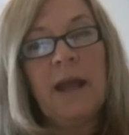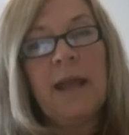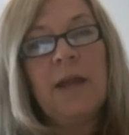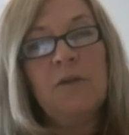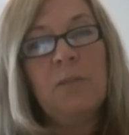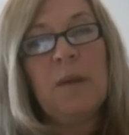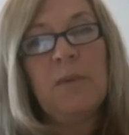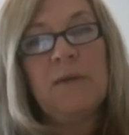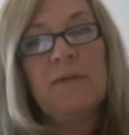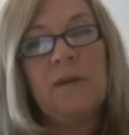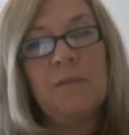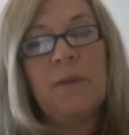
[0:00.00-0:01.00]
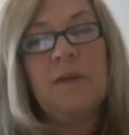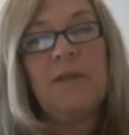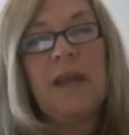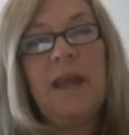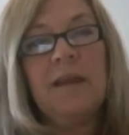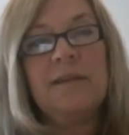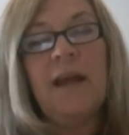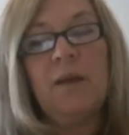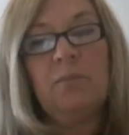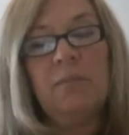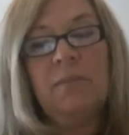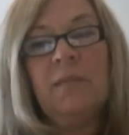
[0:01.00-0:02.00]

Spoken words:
I can't do my business because I can't type.